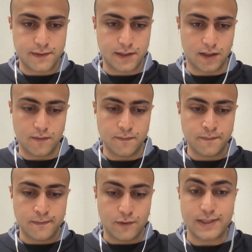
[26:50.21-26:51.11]
So
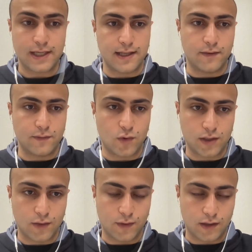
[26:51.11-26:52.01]
we started then
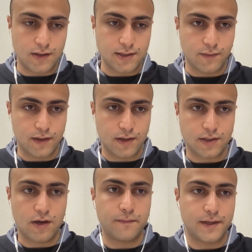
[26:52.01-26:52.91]
working closely with those
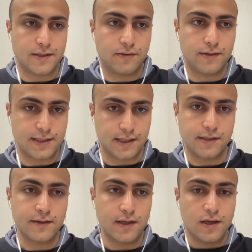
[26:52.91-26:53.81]
companies to
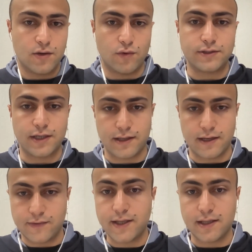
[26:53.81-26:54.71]
understand what are
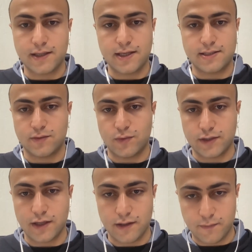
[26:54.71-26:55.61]
their real needs and what
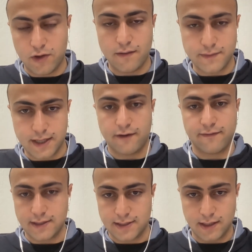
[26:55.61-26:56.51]
are the problems they are
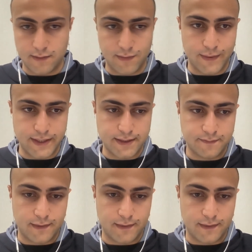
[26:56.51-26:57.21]
facing at the moment.